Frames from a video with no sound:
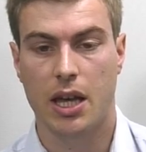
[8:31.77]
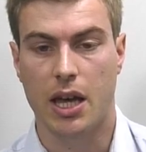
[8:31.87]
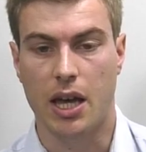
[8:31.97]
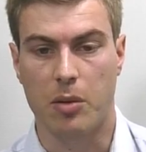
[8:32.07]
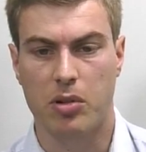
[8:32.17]

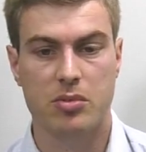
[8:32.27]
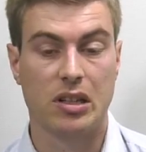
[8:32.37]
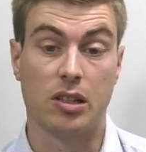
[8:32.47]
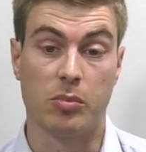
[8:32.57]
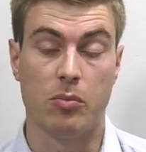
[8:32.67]
perhaps a
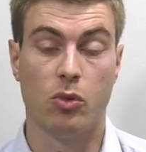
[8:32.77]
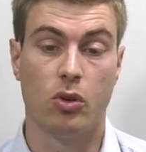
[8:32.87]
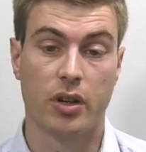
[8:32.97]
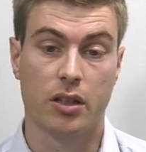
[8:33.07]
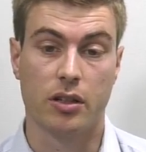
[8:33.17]
little bit
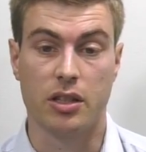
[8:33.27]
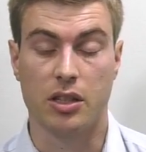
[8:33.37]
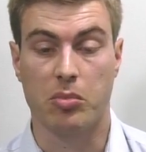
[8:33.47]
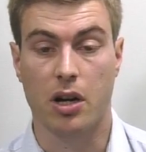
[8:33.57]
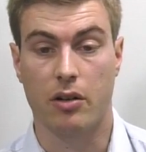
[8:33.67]
more, including
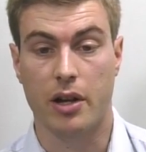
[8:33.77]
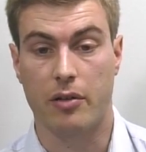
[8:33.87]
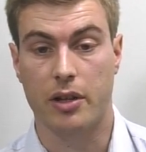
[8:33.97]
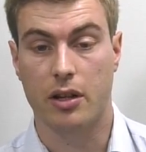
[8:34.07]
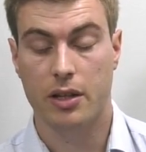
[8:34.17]
the bar
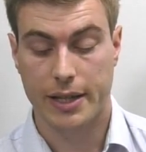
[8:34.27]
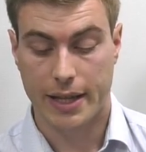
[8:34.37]
area.